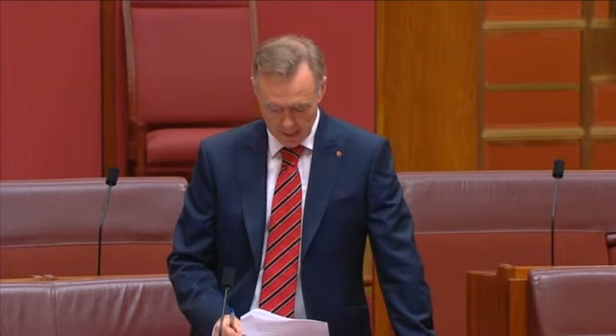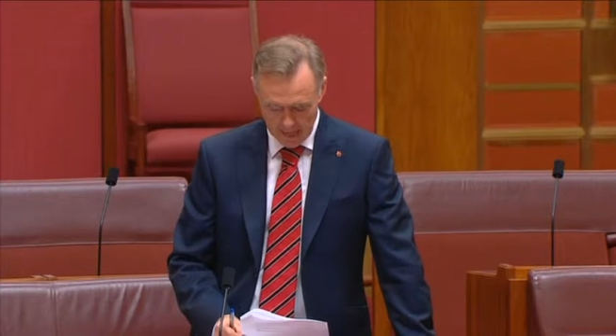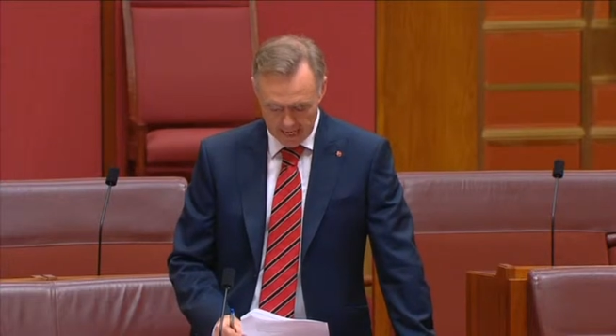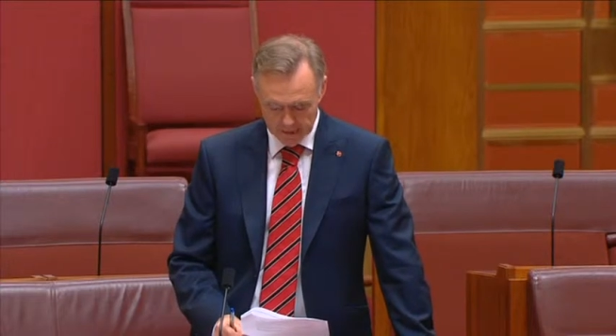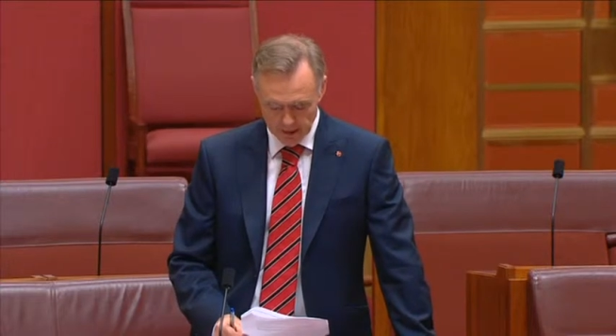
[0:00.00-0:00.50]

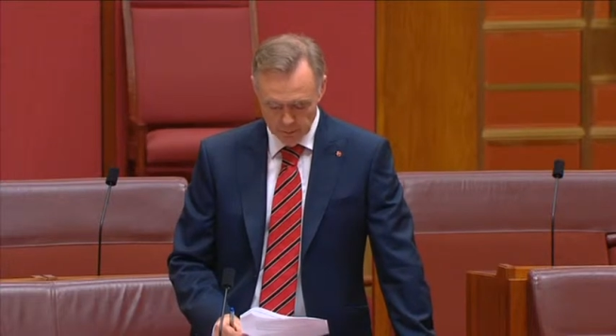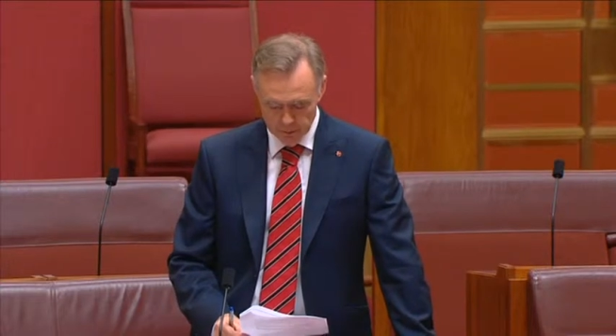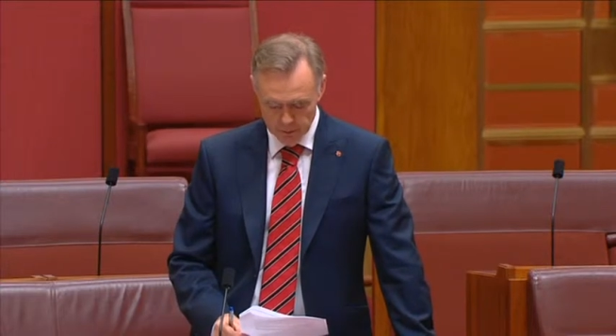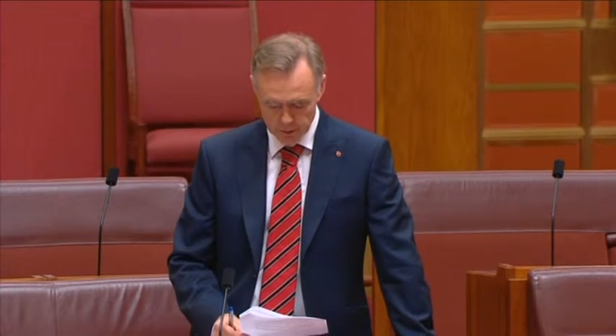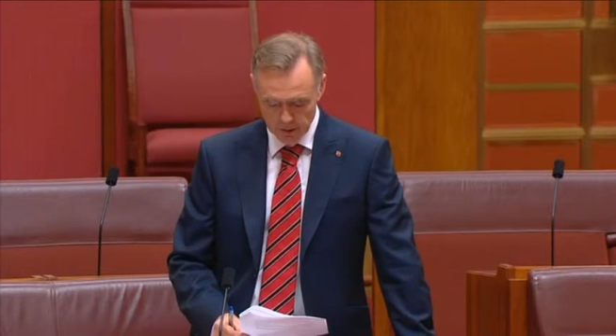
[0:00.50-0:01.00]
And I
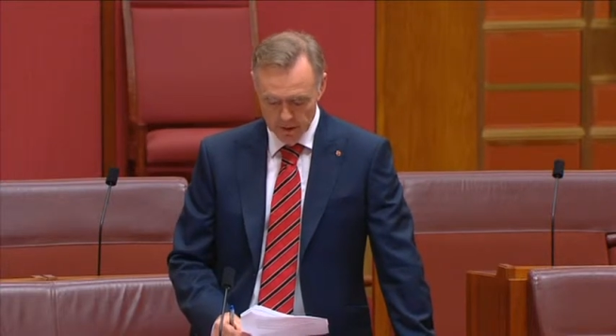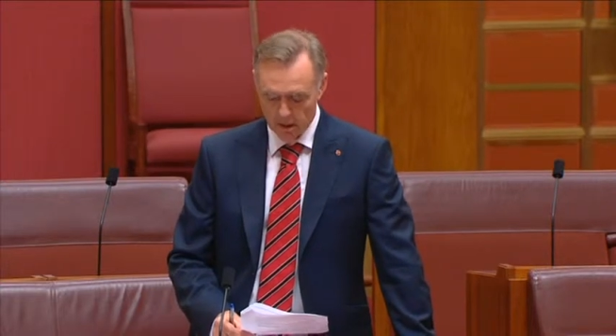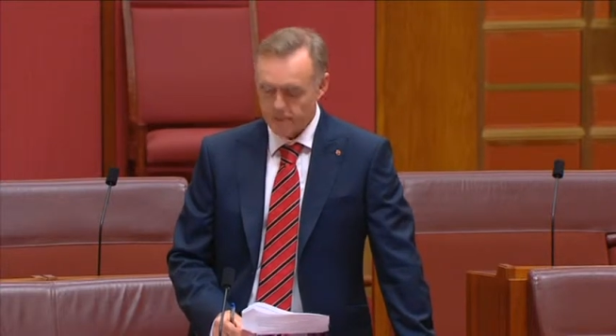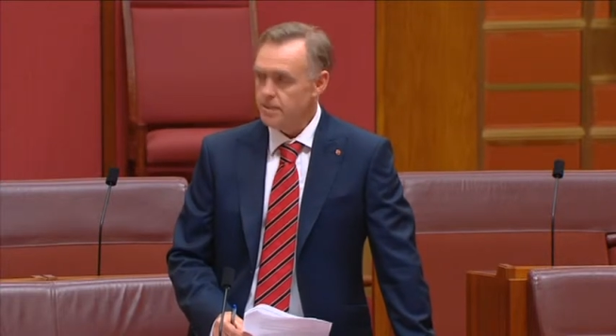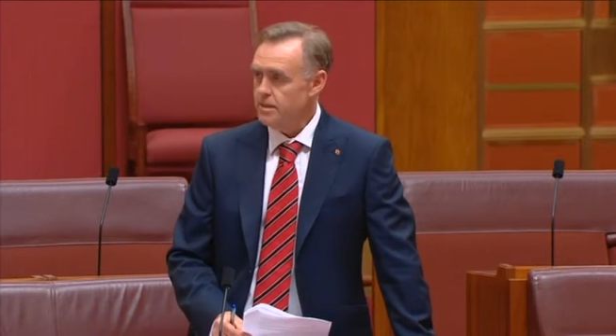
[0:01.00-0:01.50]
would certainly
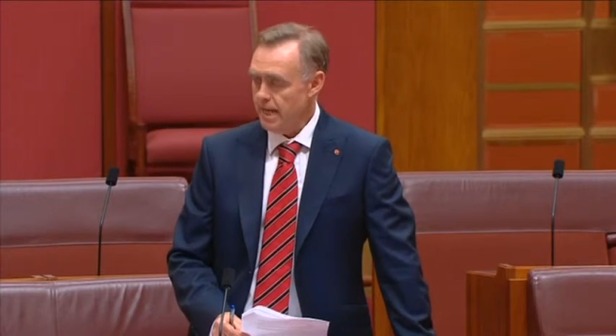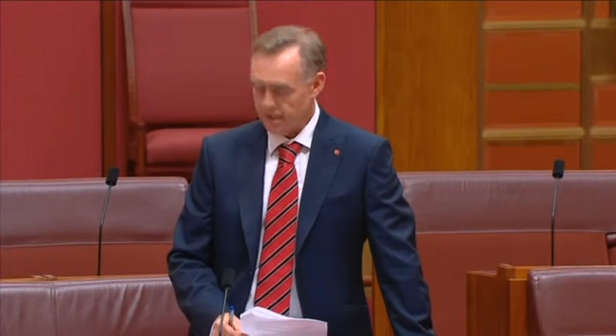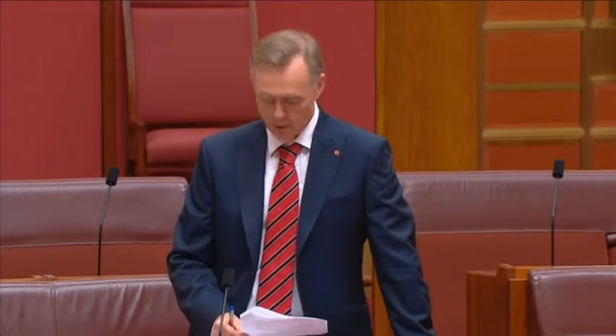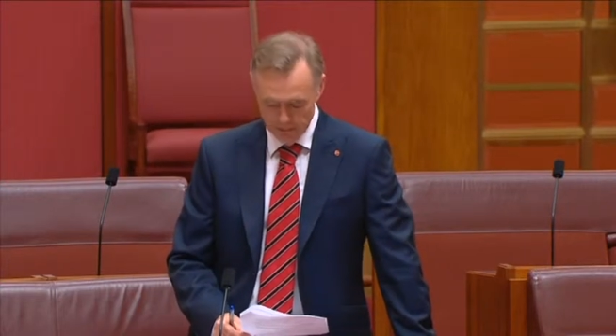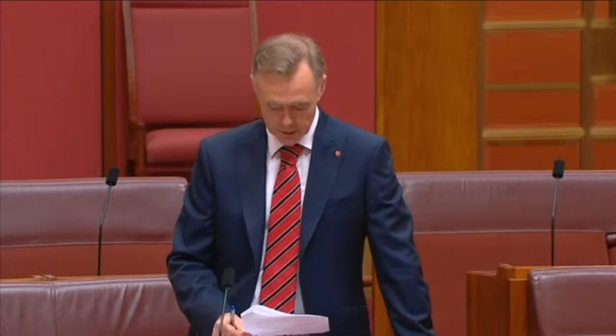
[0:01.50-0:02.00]
like to take
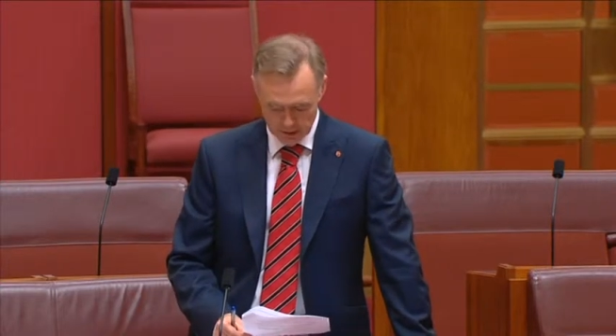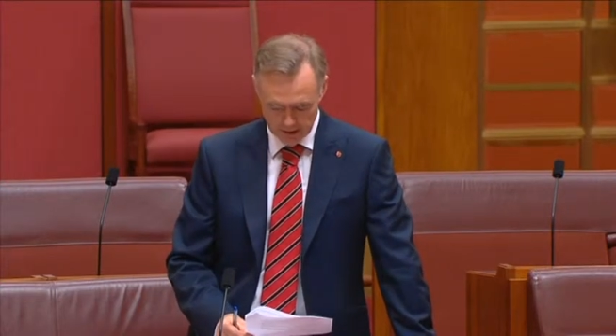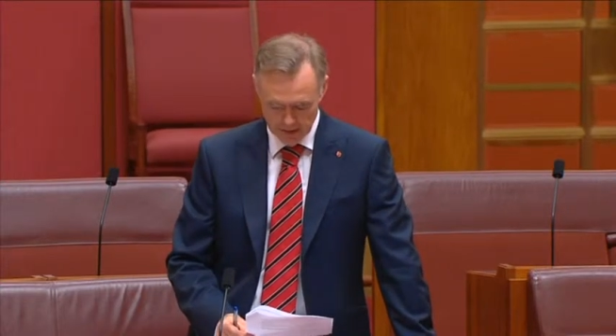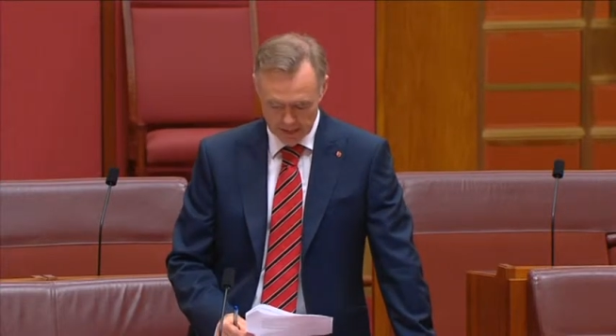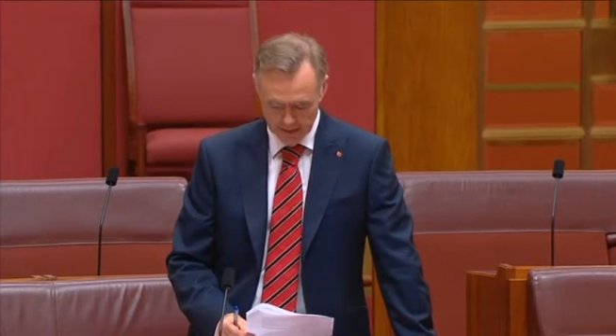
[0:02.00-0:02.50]
the opportunity to
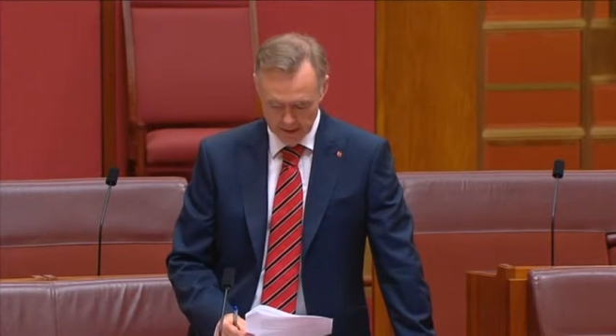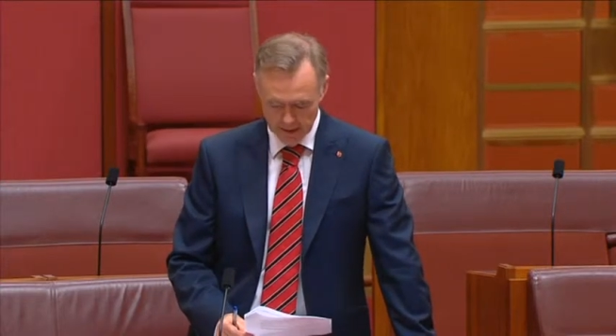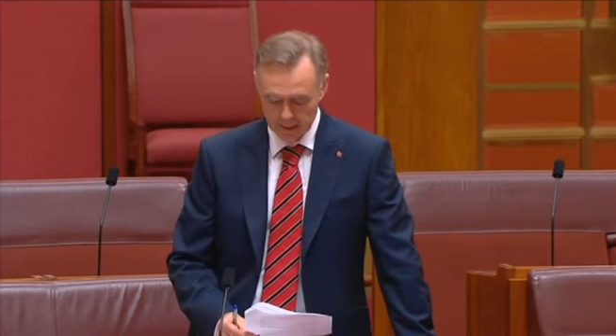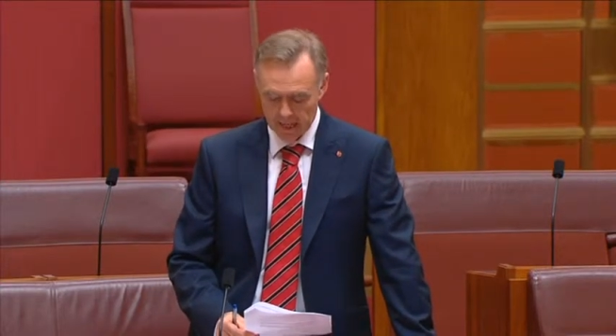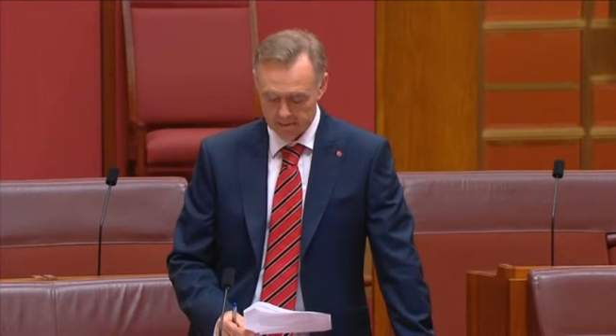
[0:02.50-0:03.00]
thank
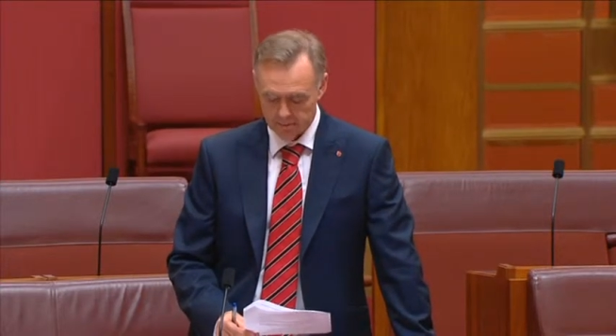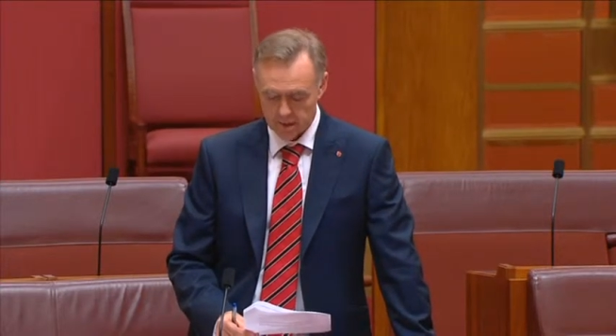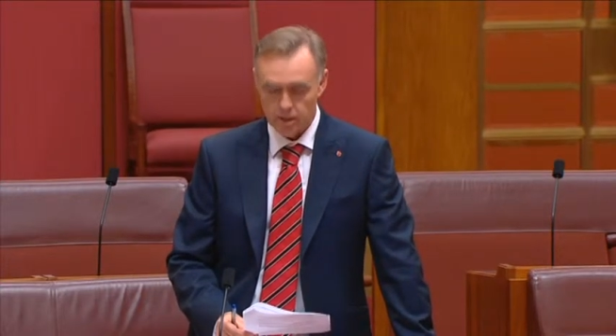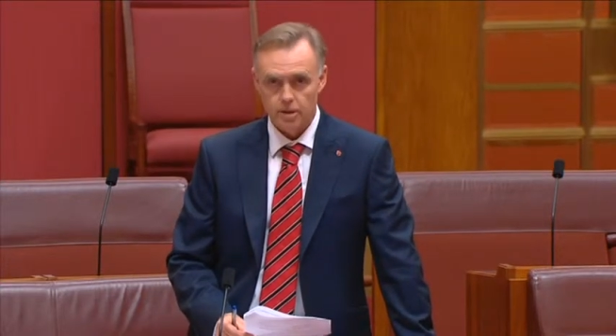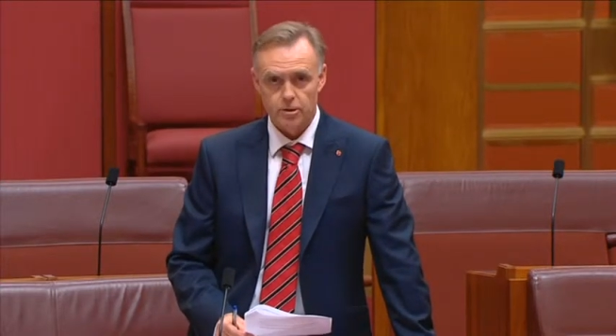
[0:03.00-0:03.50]
the
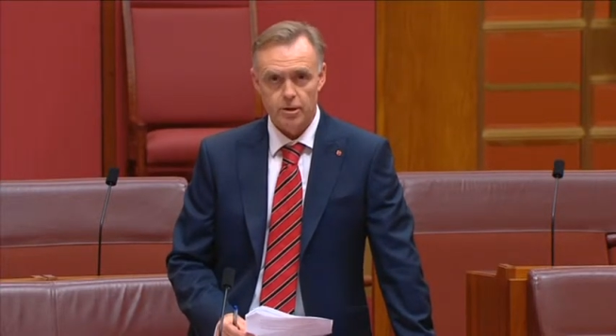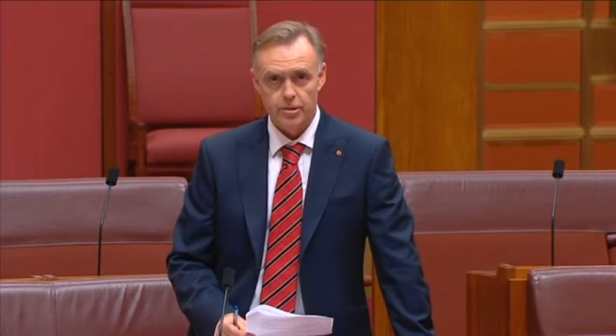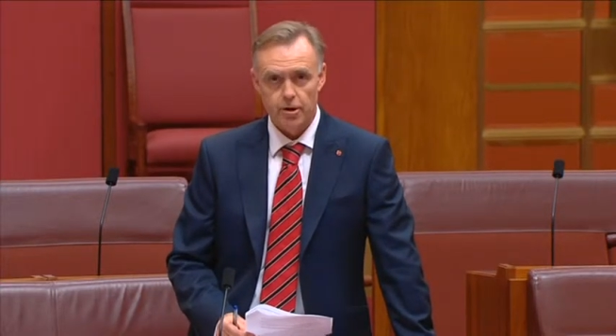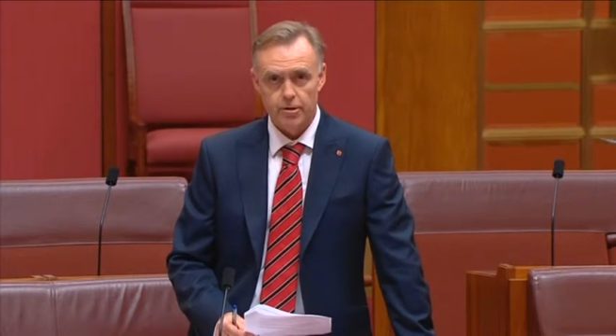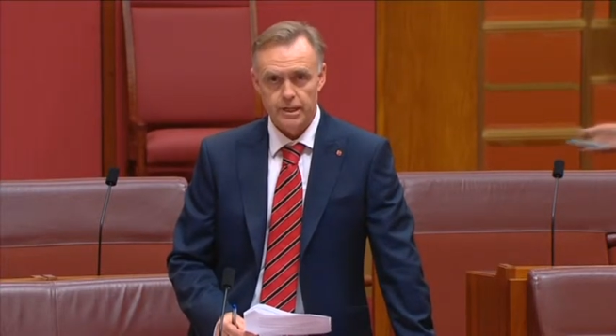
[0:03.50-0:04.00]
local
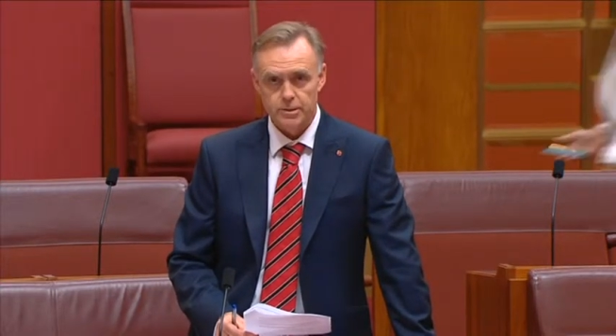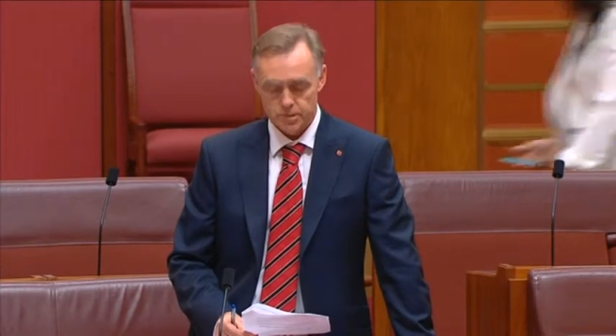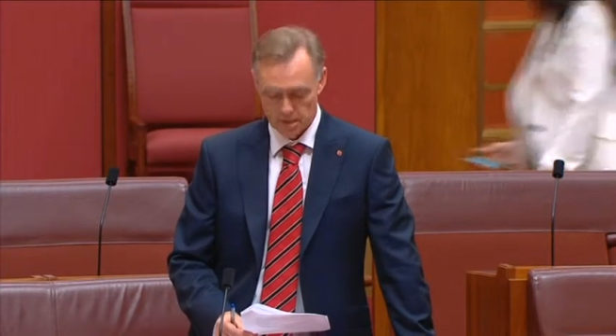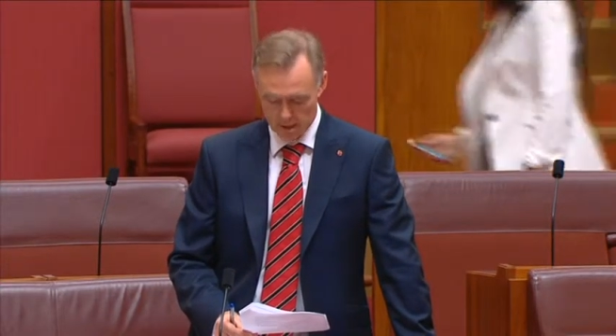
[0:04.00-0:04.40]
authorities